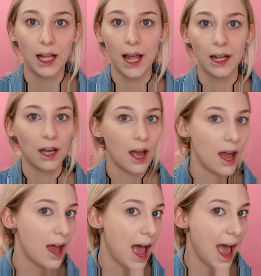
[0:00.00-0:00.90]
like
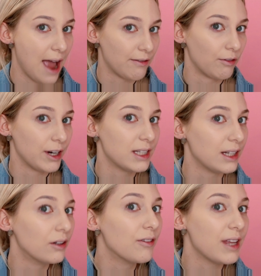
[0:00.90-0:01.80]
every
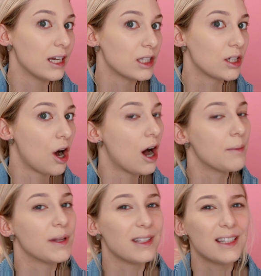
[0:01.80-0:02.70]
single thing is
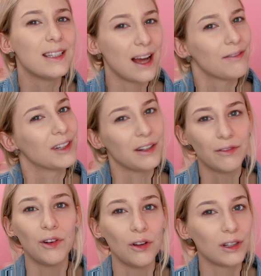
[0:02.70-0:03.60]
gone, but this is definitely
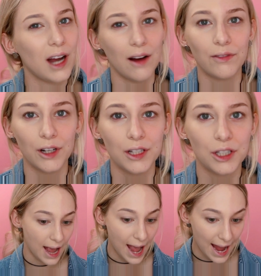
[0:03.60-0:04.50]
full
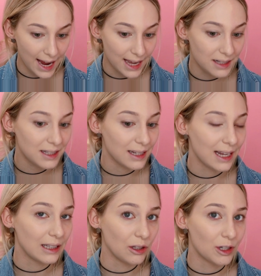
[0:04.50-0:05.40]
coverage. And
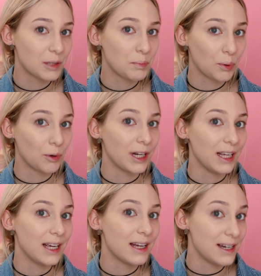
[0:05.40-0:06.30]
it looks
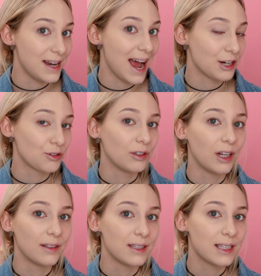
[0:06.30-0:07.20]
pretty natural
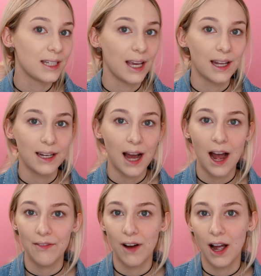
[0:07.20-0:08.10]
on the skin.
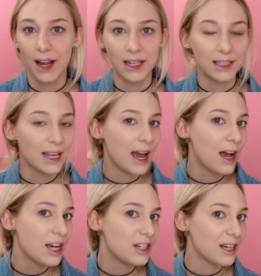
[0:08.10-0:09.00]
I find
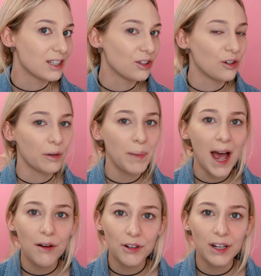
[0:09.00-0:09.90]
it doesn't look
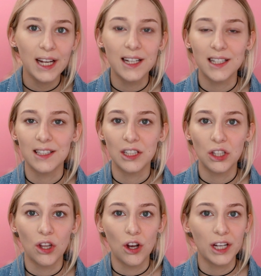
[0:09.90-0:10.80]
powdery, it
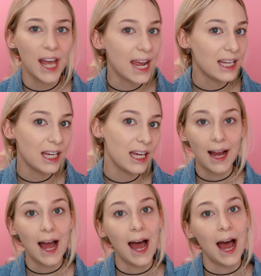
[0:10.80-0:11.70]
doesn't look cakey.
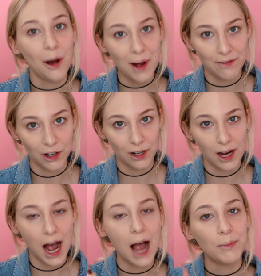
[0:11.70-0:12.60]
However,
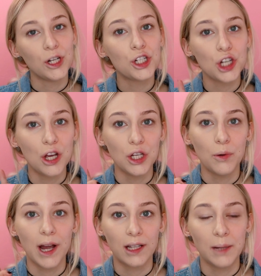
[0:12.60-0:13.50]
I'm going to show
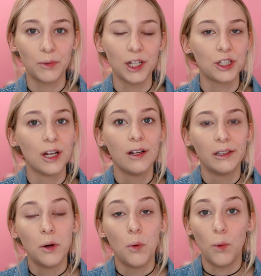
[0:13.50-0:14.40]
you a clip which
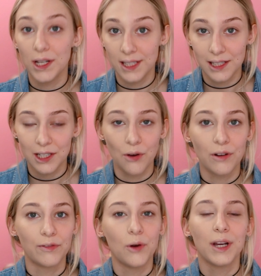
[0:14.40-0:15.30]
wasn't out
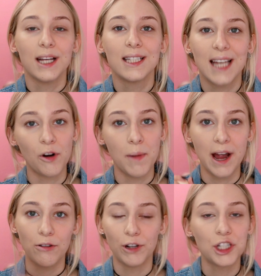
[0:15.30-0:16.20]
of focus from
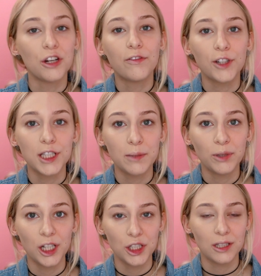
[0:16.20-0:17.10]
my original first
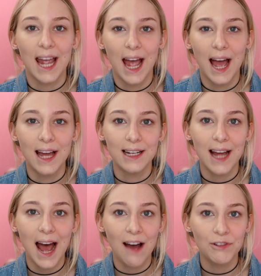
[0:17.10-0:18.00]
impression, and
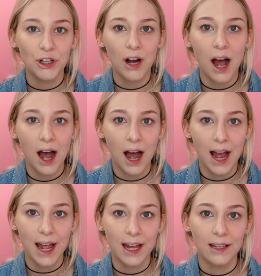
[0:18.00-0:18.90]
after
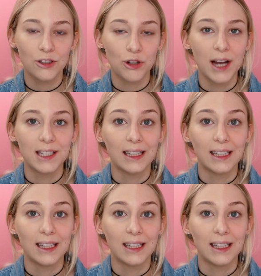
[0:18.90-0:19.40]
I tried